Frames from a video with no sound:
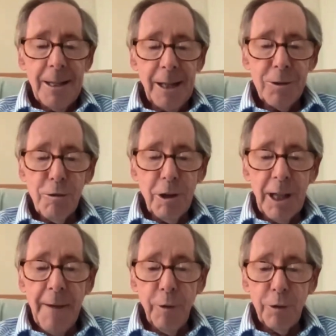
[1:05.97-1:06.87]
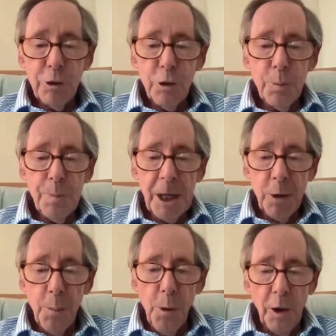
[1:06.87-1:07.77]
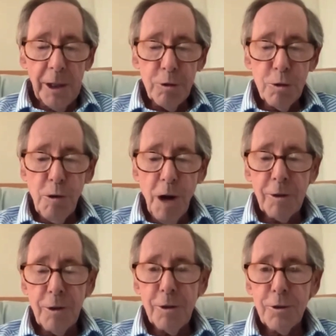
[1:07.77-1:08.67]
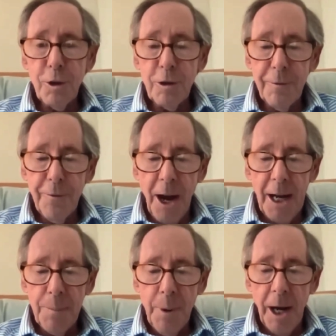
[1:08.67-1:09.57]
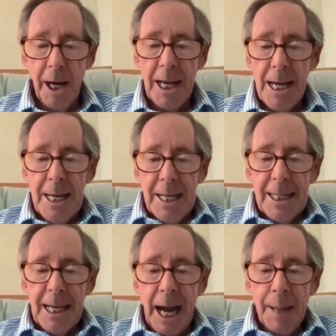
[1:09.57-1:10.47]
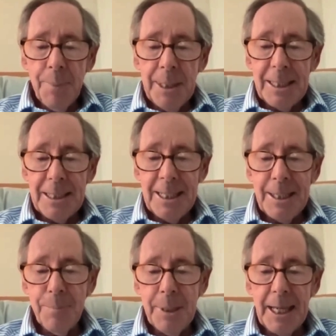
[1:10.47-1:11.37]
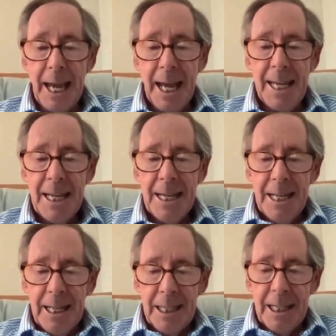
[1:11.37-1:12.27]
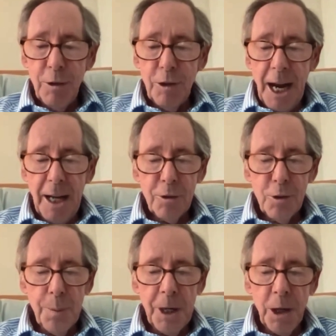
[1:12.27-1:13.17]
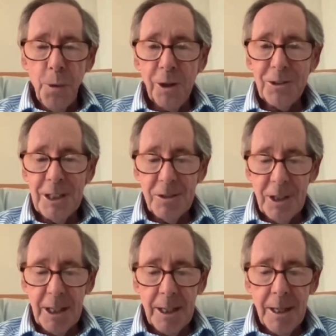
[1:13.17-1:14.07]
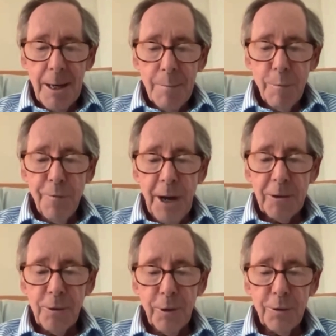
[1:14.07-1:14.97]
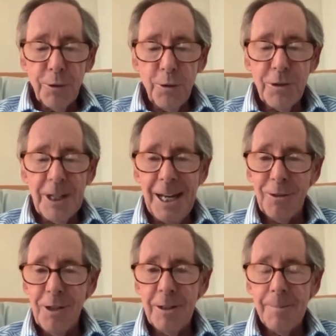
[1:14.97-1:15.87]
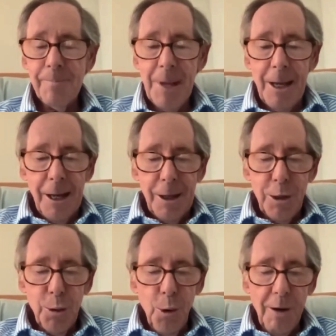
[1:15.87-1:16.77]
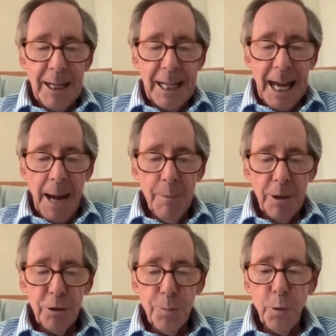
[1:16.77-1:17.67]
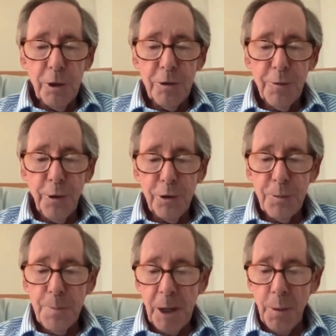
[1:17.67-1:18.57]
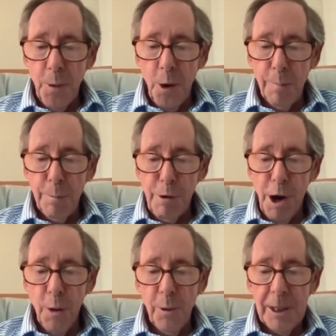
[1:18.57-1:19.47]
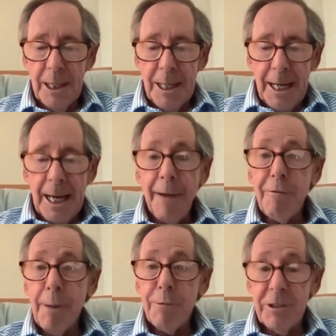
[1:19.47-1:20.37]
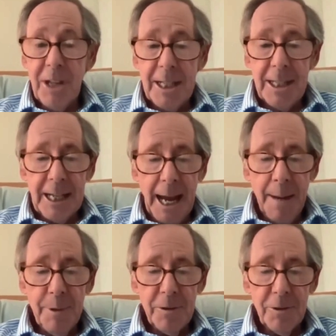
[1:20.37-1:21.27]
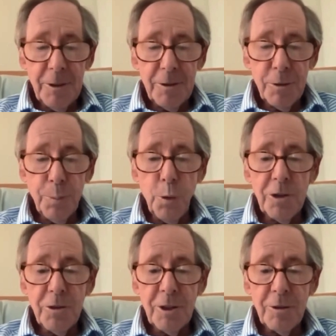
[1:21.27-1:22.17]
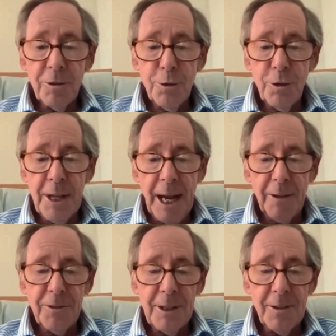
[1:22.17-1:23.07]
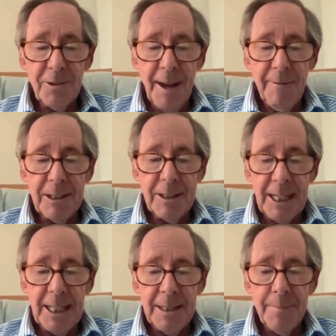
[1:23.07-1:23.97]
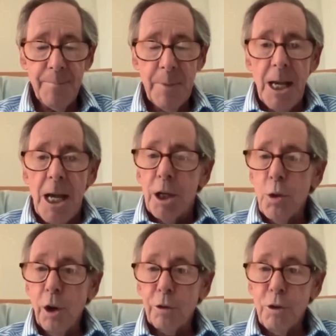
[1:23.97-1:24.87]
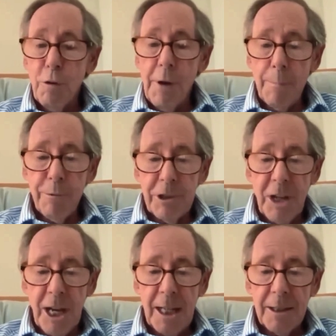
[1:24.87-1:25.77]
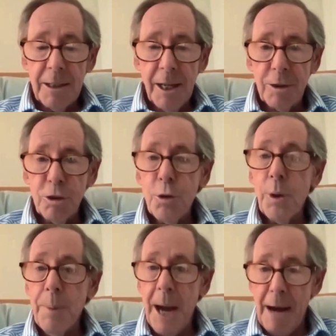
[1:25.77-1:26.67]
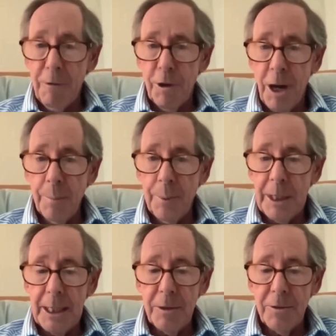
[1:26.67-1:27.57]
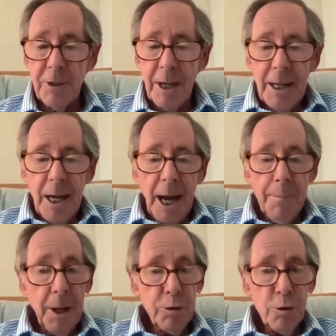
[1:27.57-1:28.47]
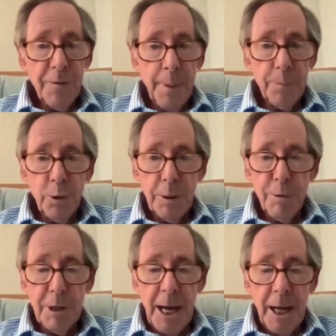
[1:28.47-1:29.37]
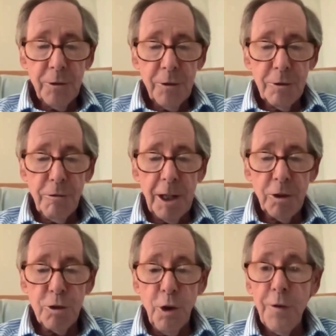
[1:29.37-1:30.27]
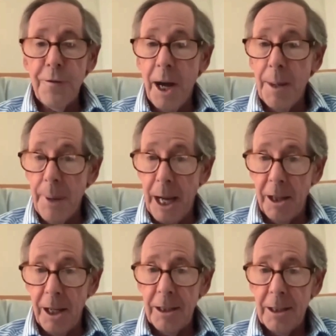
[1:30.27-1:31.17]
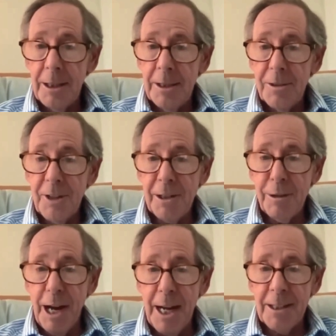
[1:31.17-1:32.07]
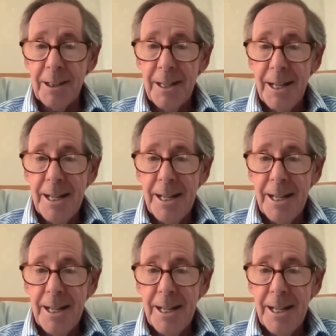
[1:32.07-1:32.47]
that you're a level 2 pickleball instructor certified by the IPTPA, the International Pickleball Teaching Professional Association. You are a Gamma Sports First Pickleball Pro and have represented Gamma Sports since 2017. You also represent 2 apparel companies. I'm not sure if I'm going to pronounce this right. Sophie Bella, is that correct?